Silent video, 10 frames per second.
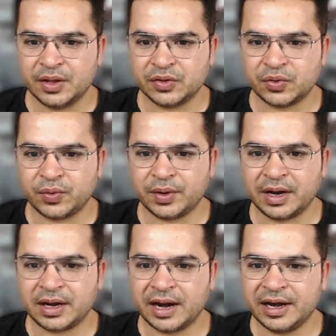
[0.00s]
So
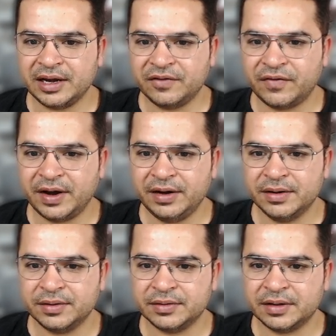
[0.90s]
it identified
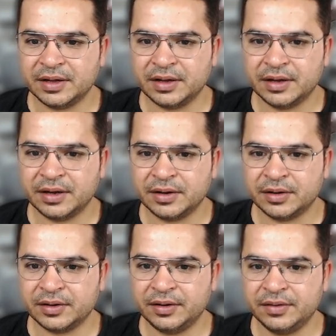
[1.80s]

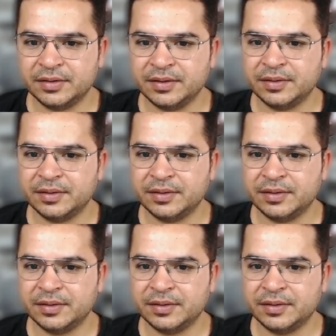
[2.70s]
this